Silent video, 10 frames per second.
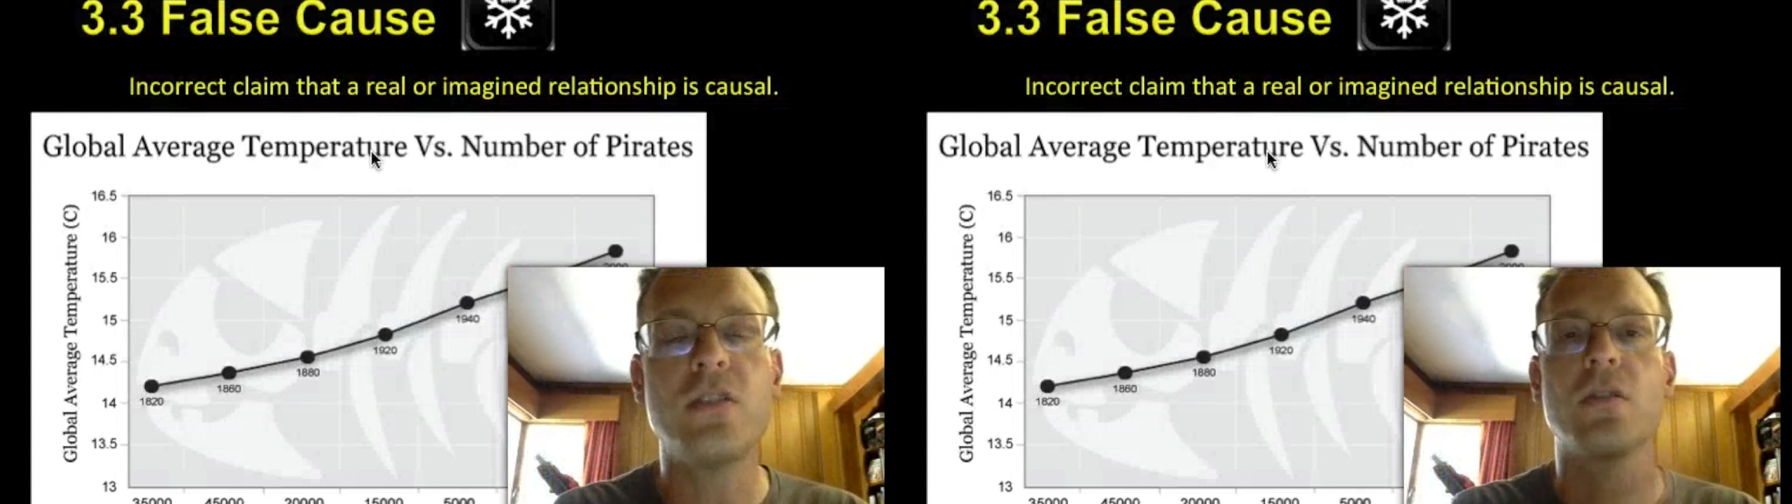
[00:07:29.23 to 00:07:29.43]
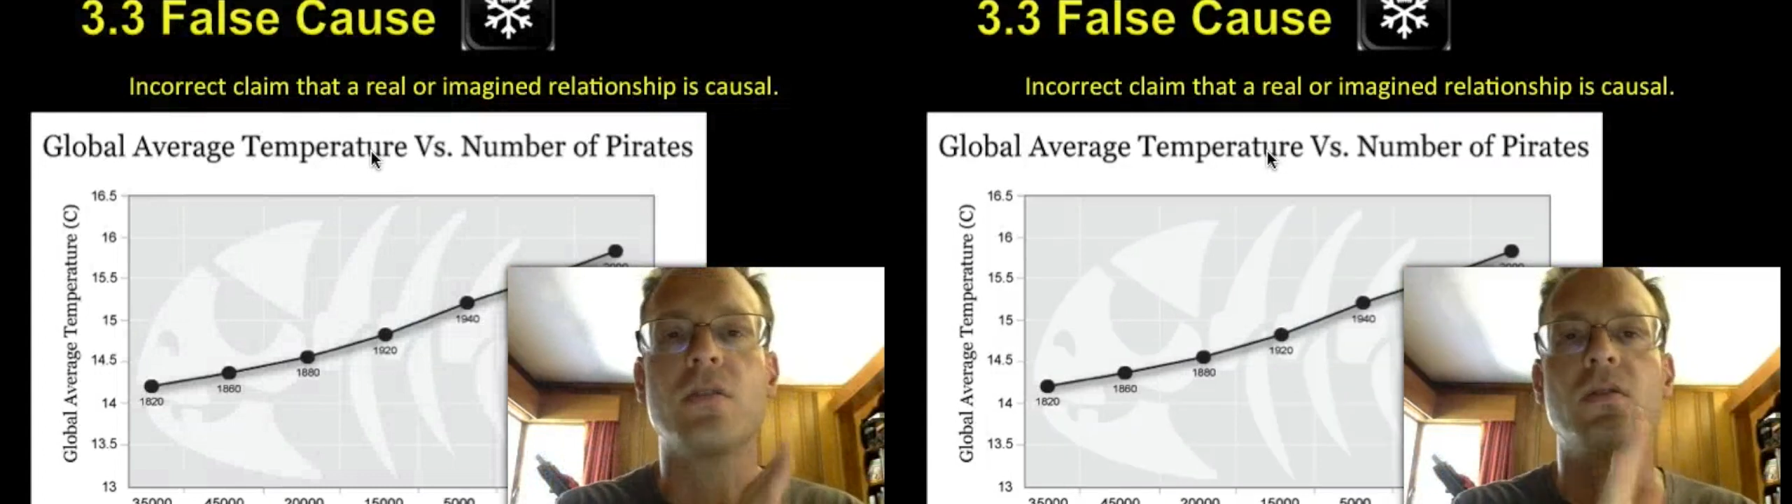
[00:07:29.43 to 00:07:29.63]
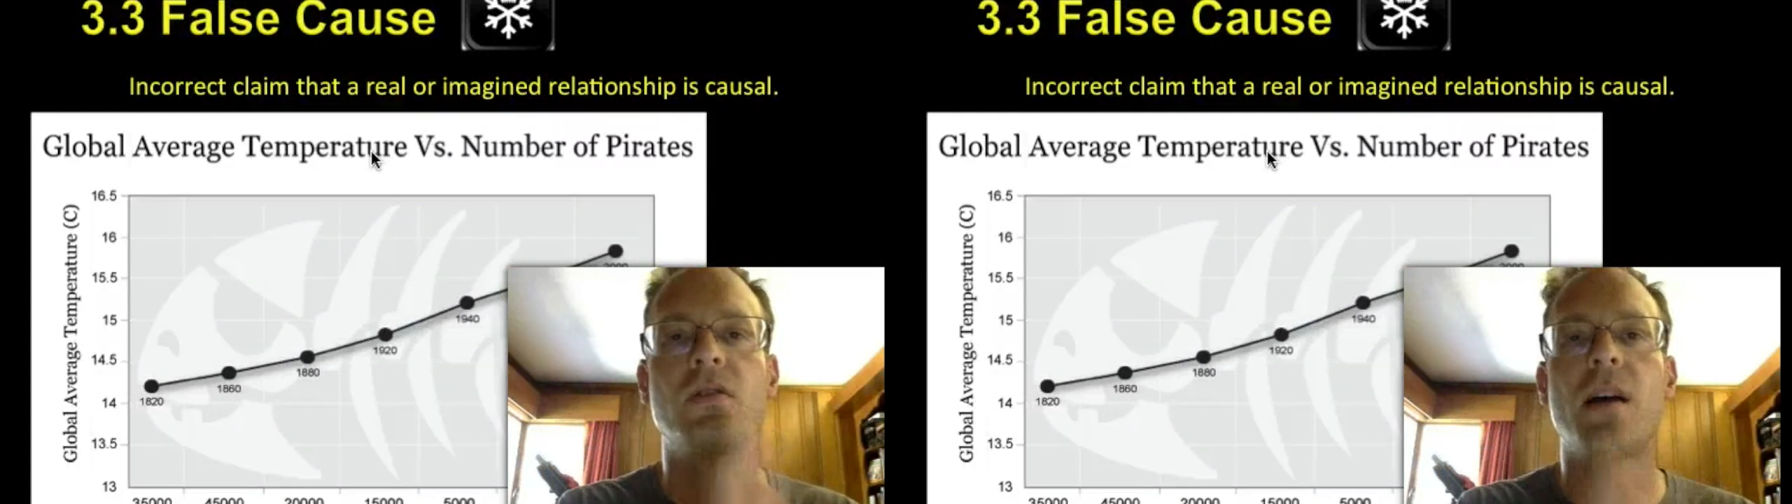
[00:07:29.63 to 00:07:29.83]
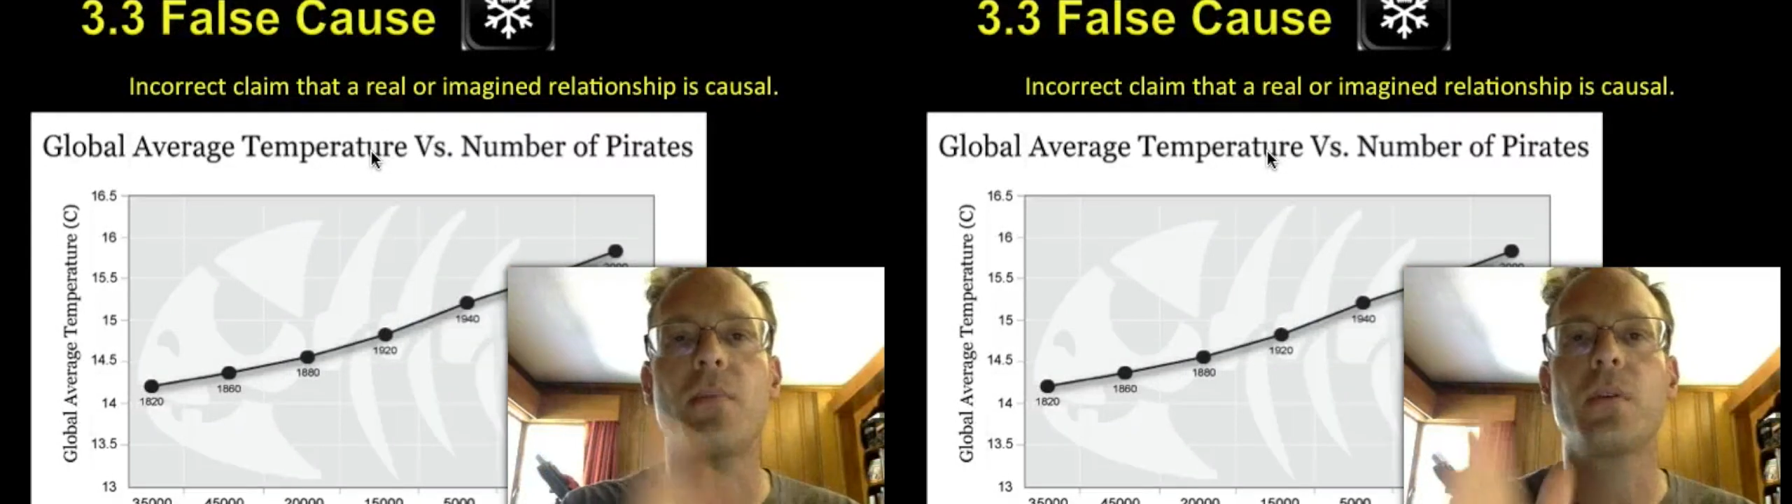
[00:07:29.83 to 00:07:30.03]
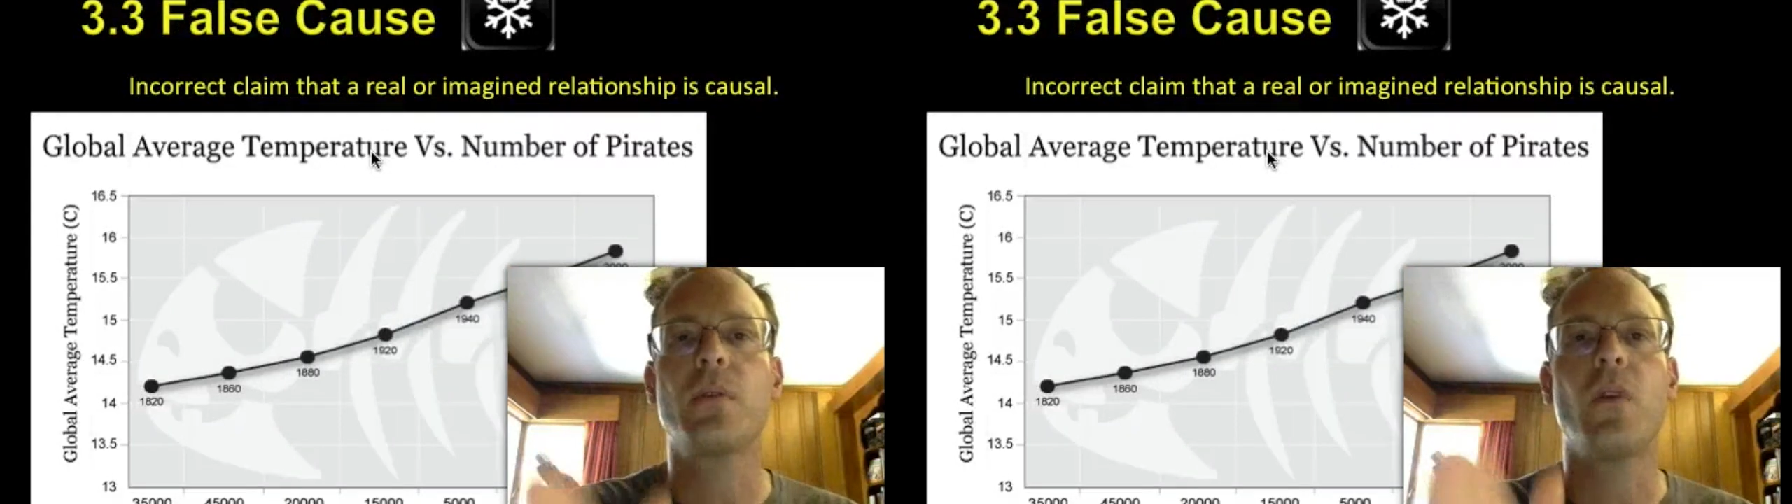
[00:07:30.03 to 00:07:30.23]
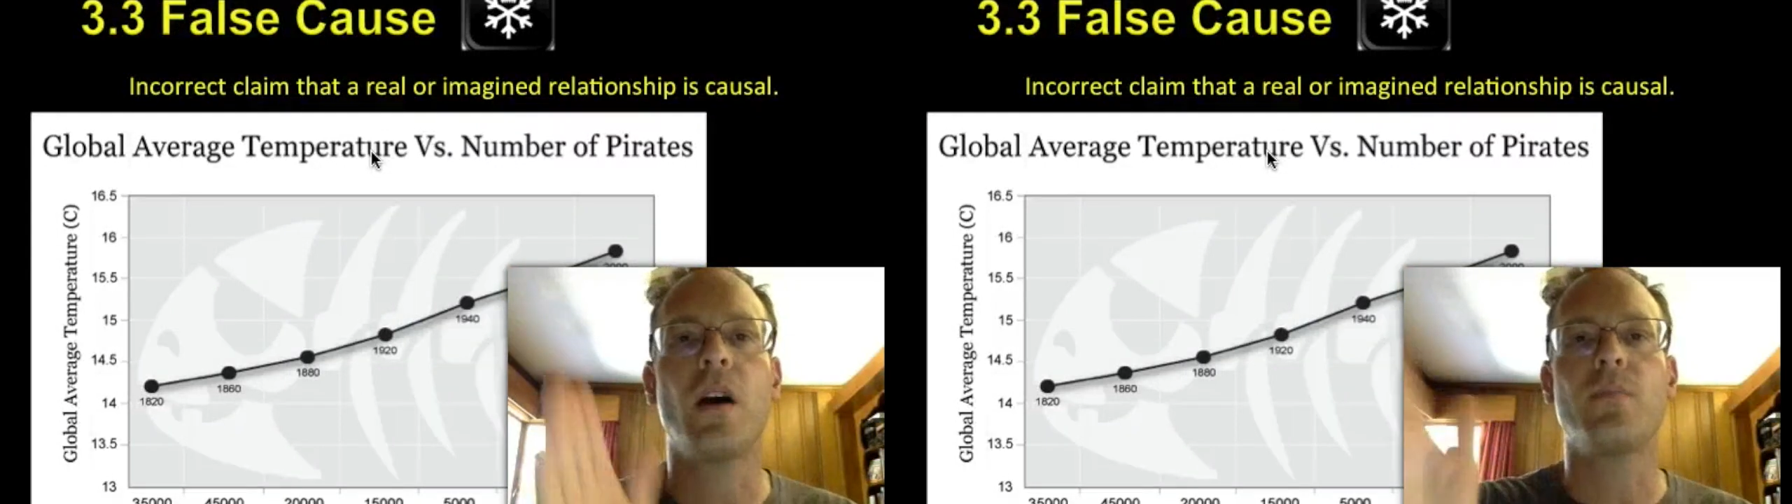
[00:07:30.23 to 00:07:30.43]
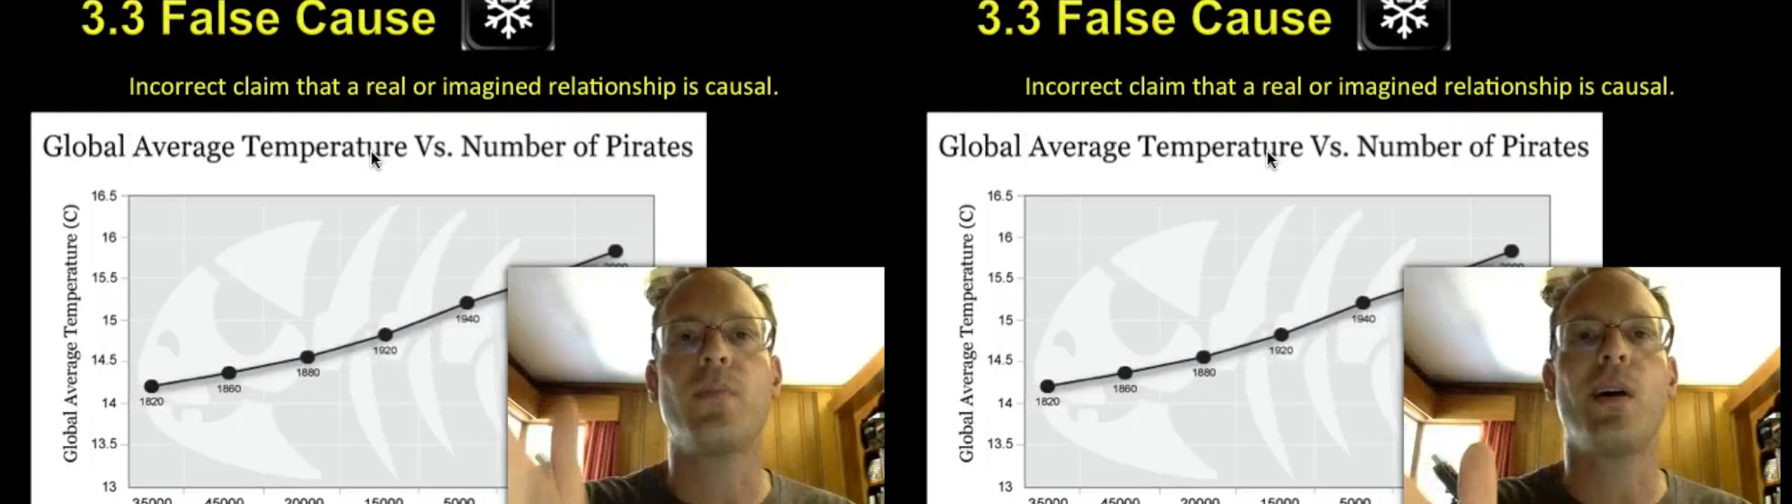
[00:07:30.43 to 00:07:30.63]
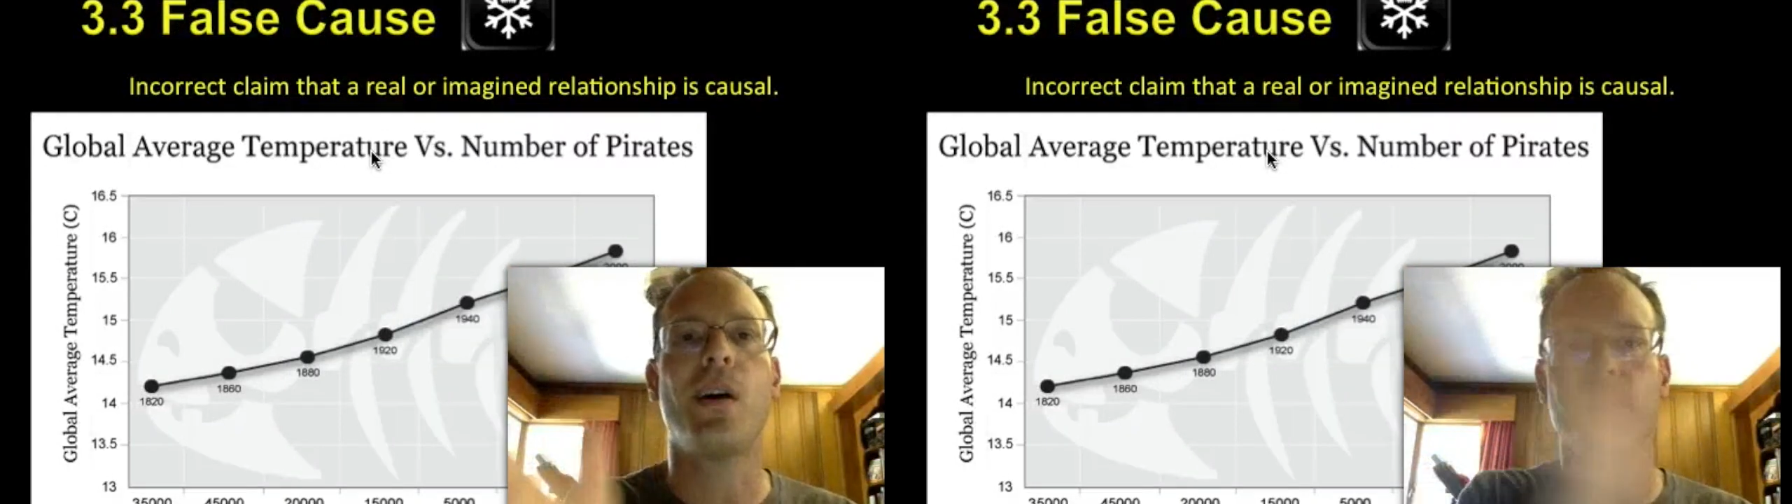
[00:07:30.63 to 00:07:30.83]
You can stop, rewind,
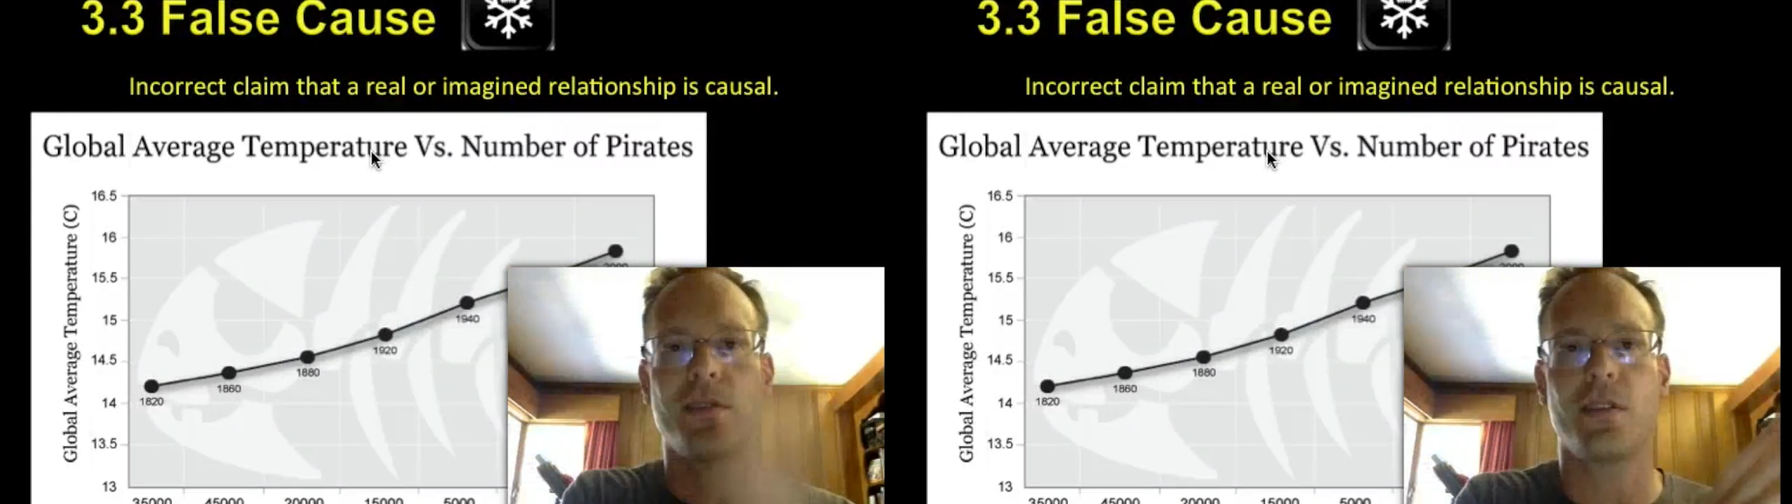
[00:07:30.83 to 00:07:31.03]
pause,